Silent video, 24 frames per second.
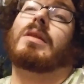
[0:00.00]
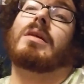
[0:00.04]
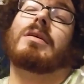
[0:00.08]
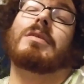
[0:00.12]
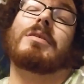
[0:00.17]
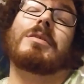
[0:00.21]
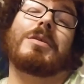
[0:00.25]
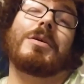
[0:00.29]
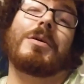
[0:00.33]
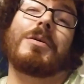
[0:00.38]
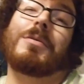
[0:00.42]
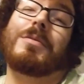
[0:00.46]

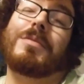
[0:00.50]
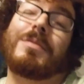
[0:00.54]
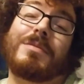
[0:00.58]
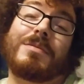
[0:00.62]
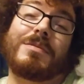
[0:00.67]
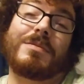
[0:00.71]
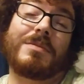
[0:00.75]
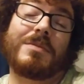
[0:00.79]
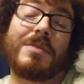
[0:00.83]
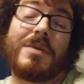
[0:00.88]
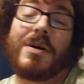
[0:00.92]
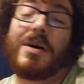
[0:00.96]
So,
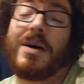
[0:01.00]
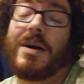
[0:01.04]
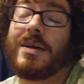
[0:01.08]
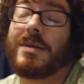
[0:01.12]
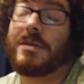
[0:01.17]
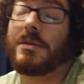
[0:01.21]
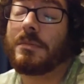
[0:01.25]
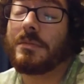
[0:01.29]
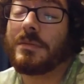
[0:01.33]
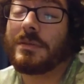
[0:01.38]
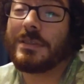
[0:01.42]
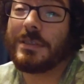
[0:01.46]

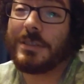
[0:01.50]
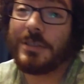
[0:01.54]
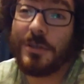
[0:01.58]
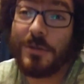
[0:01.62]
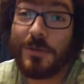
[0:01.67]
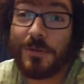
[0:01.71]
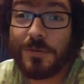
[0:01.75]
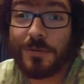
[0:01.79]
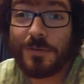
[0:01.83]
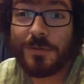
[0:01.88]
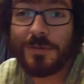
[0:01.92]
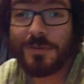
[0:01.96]
it was
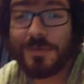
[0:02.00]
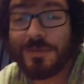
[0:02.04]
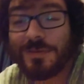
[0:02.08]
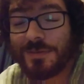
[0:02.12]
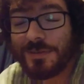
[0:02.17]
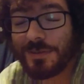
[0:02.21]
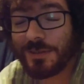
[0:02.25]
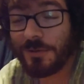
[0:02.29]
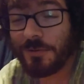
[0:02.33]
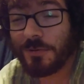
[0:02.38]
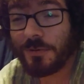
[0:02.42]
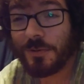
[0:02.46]
so,
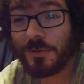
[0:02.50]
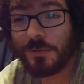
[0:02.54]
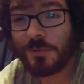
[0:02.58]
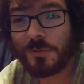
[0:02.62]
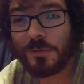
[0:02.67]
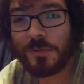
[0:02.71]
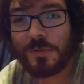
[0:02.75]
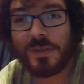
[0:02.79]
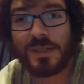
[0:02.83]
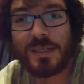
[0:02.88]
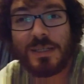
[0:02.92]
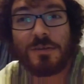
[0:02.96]
so
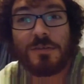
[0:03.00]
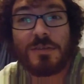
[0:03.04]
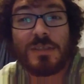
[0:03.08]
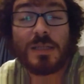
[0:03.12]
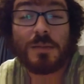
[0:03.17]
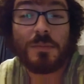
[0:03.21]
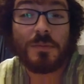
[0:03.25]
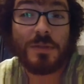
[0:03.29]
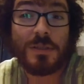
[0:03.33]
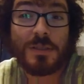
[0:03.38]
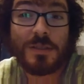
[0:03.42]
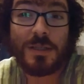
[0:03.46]
cool that he was
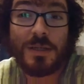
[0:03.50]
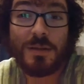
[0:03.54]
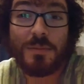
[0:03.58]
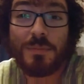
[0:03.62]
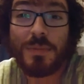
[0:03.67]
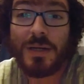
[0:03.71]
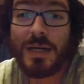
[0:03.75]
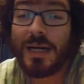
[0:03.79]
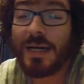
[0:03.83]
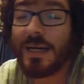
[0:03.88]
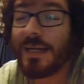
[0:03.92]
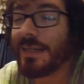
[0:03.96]
able to come
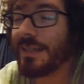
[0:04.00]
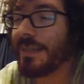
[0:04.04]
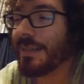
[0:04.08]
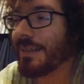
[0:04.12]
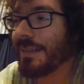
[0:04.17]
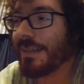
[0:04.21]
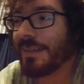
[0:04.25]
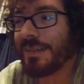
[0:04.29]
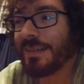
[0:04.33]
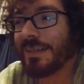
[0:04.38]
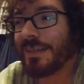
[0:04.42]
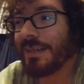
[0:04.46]
back.
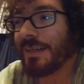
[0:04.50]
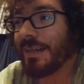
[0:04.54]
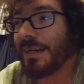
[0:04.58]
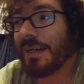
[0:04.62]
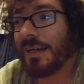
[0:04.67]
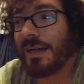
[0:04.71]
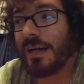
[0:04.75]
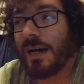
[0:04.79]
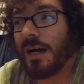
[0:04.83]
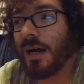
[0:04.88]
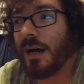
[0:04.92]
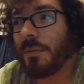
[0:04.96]

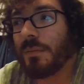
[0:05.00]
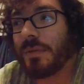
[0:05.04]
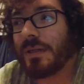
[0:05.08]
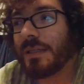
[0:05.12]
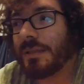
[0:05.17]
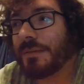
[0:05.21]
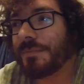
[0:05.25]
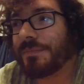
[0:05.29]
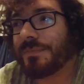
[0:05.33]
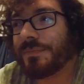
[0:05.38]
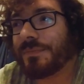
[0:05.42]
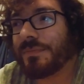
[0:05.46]
I
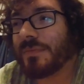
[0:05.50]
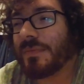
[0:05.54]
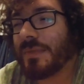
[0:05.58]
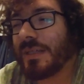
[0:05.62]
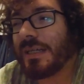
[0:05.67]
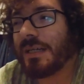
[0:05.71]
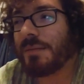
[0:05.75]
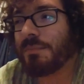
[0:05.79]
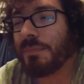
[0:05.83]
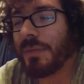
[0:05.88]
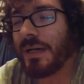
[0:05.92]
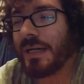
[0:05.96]
mean,
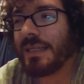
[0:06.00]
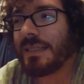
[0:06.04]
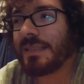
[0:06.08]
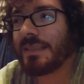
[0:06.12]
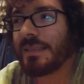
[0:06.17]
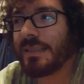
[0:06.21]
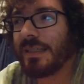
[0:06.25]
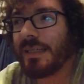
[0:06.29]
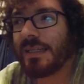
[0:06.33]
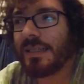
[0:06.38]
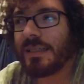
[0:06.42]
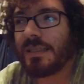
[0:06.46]
it makes
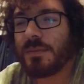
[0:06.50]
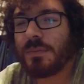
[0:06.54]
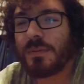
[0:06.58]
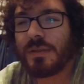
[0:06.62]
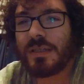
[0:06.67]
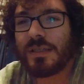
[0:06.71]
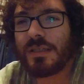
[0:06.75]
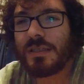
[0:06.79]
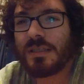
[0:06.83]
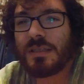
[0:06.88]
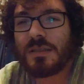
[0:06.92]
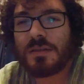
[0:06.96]
sense
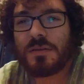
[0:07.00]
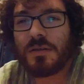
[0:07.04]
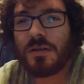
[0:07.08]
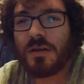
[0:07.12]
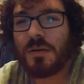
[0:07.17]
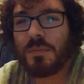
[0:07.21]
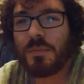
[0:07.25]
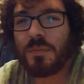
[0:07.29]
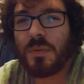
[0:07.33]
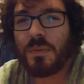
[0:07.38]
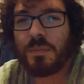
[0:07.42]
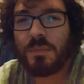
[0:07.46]
because
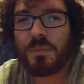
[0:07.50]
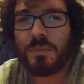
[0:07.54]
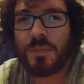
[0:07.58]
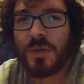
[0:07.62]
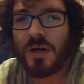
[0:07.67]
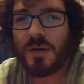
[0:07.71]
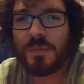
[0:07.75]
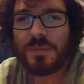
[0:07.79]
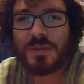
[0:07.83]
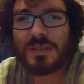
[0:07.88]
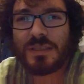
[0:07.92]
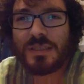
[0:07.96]

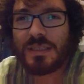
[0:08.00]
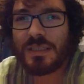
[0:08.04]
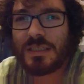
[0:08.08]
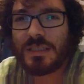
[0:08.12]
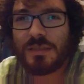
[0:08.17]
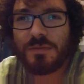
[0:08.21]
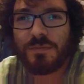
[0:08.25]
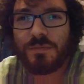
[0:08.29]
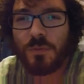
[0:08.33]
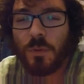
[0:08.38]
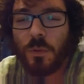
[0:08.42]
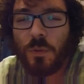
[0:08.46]
Palpatine's
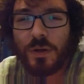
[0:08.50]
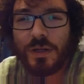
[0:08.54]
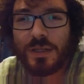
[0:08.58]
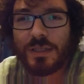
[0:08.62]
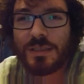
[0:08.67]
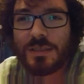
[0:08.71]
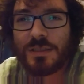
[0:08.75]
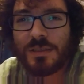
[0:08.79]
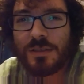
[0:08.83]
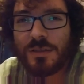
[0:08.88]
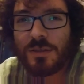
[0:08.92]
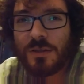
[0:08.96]

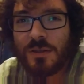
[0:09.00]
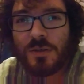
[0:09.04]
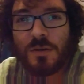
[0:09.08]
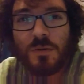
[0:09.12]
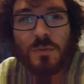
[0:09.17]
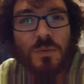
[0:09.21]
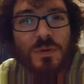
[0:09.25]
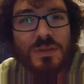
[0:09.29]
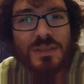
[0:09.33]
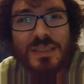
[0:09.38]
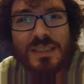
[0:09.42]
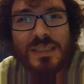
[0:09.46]
voice
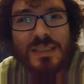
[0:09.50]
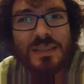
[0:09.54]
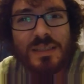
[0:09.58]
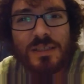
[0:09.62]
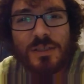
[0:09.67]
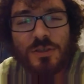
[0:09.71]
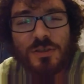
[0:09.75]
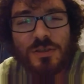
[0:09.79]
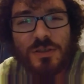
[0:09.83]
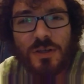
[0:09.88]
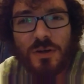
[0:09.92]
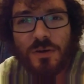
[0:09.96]
was in the
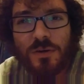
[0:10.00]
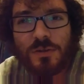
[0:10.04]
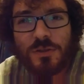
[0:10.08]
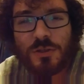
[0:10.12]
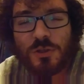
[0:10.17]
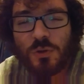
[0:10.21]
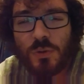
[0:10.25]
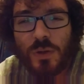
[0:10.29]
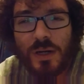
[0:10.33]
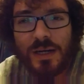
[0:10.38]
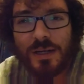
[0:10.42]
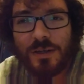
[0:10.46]
darn
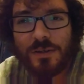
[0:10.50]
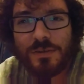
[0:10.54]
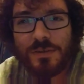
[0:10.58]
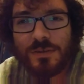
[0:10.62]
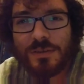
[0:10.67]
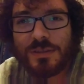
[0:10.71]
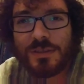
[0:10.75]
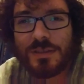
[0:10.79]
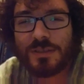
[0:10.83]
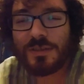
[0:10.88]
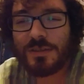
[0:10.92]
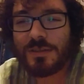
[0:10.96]

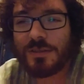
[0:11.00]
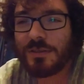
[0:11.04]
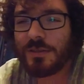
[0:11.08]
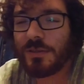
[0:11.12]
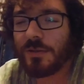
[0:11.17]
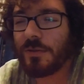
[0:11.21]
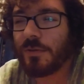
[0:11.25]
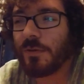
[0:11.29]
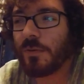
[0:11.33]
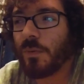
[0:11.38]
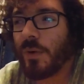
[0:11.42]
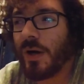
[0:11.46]
trailers,
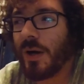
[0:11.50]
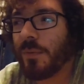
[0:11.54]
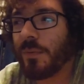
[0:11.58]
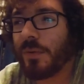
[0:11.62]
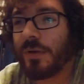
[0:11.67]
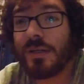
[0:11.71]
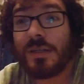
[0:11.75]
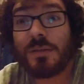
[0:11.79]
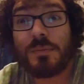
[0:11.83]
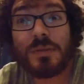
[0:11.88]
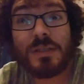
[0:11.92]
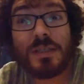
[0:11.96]
so why
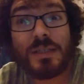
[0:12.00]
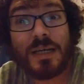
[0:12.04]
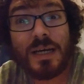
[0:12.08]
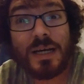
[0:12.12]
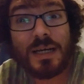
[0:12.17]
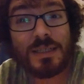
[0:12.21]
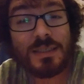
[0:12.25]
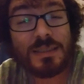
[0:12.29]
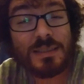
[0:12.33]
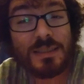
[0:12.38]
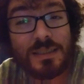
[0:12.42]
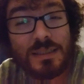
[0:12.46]
wouldn't he be
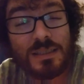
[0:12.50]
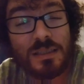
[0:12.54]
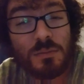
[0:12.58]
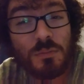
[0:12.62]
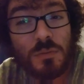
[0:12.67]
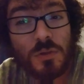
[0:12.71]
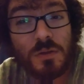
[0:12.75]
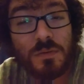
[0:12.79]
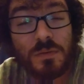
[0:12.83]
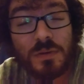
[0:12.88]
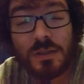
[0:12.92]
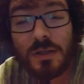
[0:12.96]
actually in the
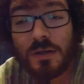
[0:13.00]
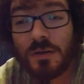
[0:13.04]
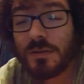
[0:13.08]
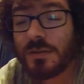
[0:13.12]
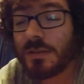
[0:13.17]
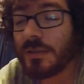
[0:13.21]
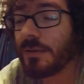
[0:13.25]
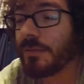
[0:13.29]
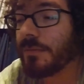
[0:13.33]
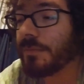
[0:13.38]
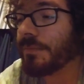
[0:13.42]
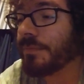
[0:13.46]
movie
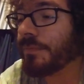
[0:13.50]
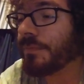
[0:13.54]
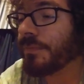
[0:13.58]
also?